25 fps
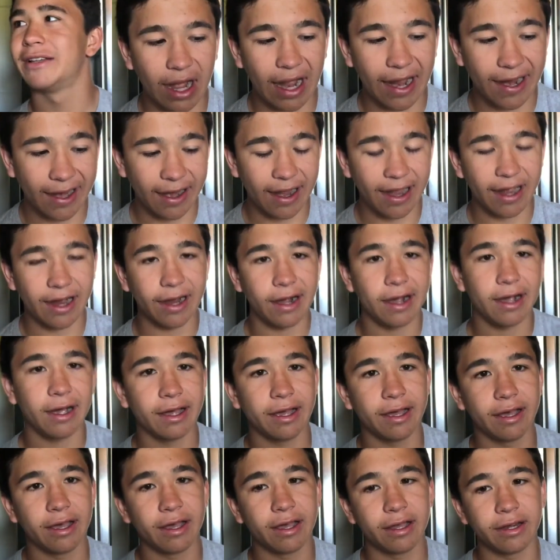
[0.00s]
I got
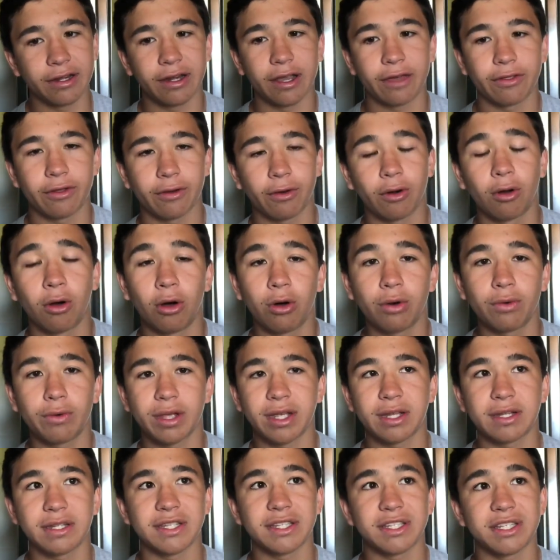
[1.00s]
another whole
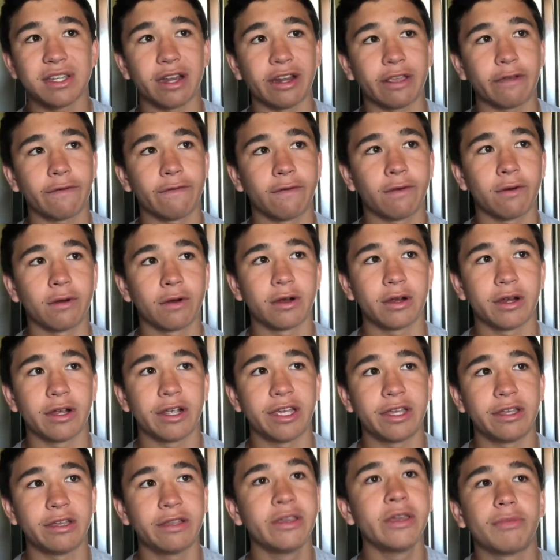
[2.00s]
week to study for
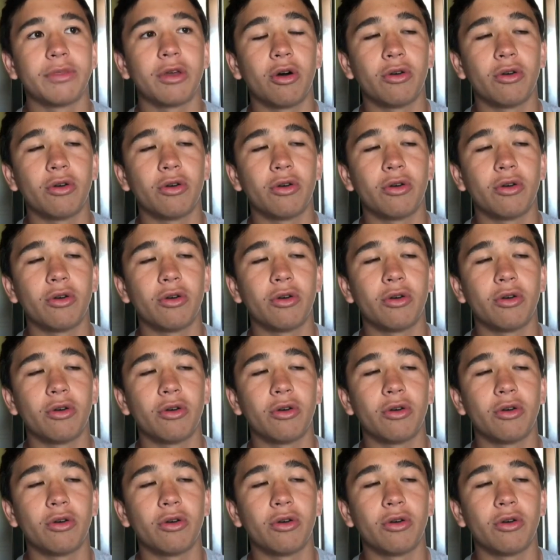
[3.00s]
it.